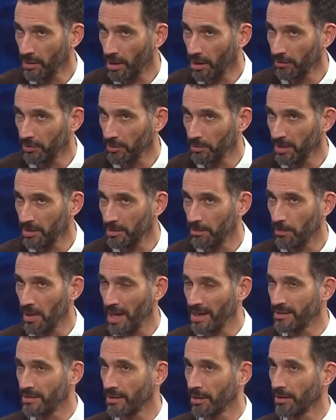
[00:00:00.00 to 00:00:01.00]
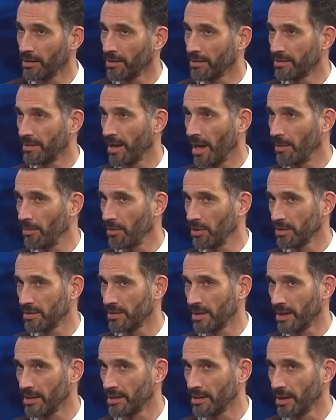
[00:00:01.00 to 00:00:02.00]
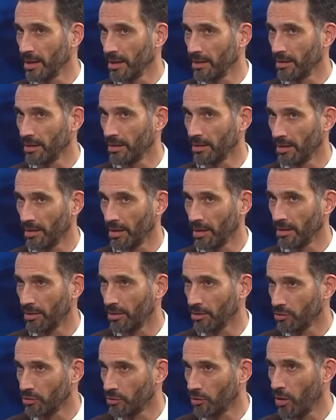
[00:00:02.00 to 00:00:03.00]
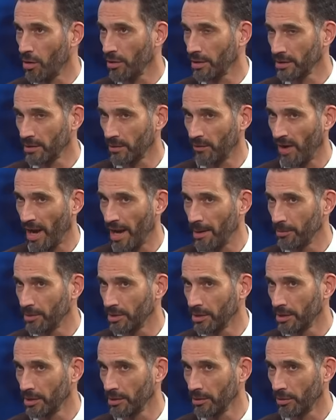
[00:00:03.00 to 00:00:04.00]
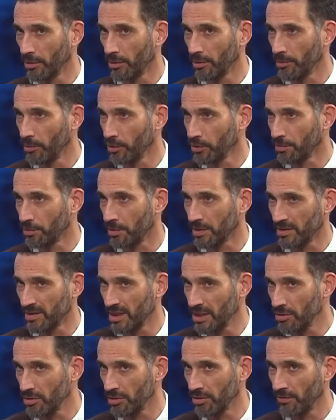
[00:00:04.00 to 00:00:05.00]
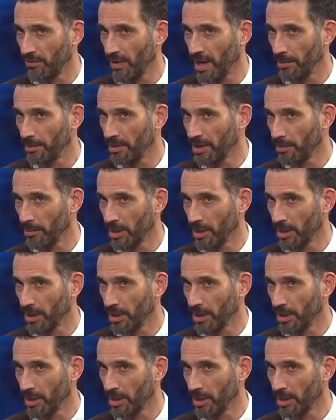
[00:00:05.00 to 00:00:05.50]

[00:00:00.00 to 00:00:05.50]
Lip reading: government based on this Emirates idea that the strongest family or the most prestigious family.